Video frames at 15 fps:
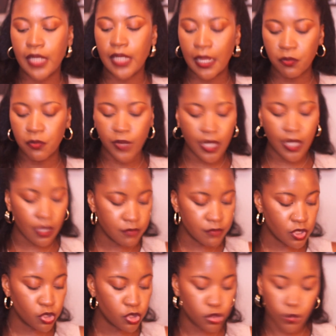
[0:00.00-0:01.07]
Like, when it
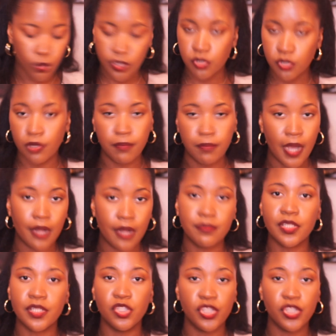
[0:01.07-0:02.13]
comes to shorts or
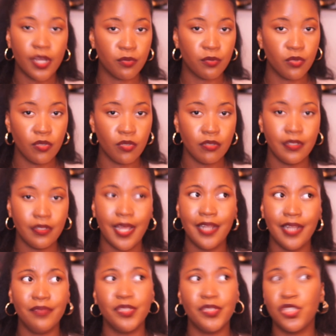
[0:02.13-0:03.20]
bottoms in general,
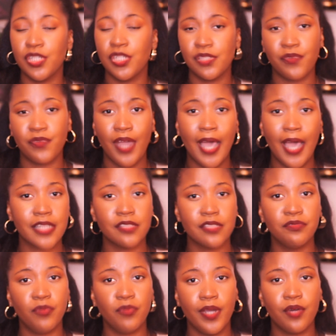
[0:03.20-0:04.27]
not even just for
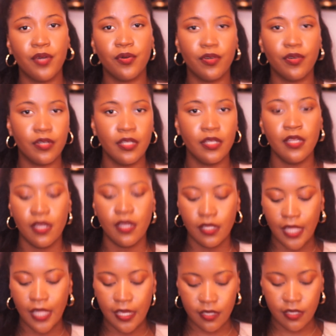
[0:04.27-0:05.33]
activewear or
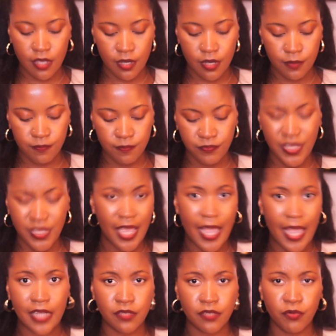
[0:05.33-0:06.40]
like,
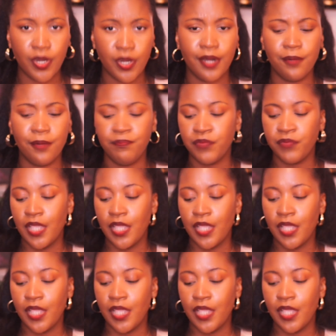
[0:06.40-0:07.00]
activewear,